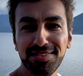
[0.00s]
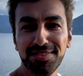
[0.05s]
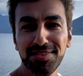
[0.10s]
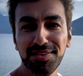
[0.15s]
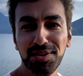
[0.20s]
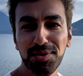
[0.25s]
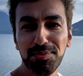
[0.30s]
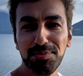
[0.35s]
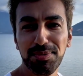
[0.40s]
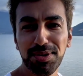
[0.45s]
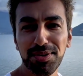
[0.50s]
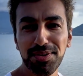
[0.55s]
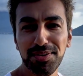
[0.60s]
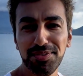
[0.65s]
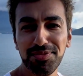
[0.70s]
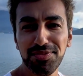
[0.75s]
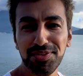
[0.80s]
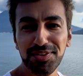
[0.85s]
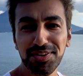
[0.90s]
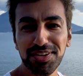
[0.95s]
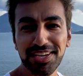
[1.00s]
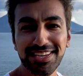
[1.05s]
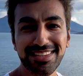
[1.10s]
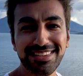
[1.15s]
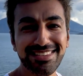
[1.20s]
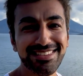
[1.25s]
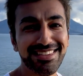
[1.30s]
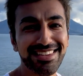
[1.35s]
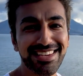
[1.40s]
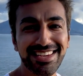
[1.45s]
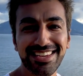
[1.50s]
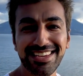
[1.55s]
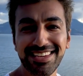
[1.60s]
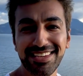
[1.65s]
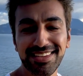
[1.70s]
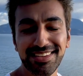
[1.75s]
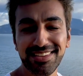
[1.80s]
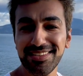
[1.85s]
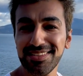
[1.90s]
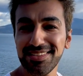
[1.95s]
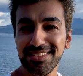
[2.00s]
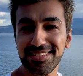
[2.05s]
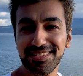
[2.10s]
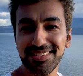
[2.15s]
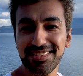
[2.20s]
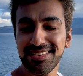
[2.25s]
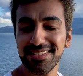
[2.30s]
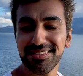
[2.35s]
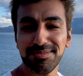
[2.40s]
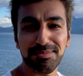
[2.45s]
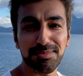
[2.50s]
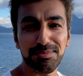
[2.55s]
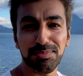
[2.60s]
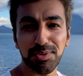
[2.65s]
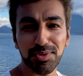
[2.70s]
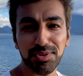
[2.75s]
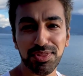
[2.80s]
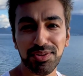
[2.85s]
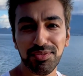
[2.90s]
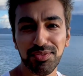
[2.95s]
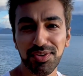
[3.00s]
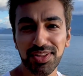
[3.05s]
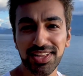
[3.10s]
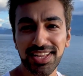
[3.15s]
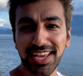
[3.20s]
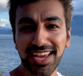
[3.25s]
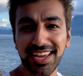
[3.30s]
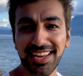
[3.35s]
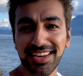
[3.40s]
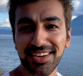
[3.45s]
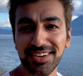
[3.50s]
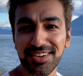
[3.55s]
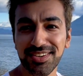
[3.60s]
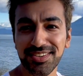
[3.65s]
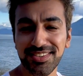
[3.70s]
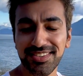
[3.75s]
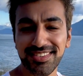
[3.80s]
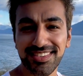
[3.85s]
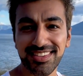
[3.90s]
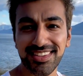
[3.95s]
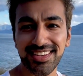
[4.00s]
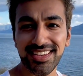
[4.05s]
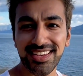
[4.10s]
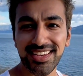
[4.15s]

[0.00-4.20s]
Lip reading: So beautiful. You can see both the volcanoes.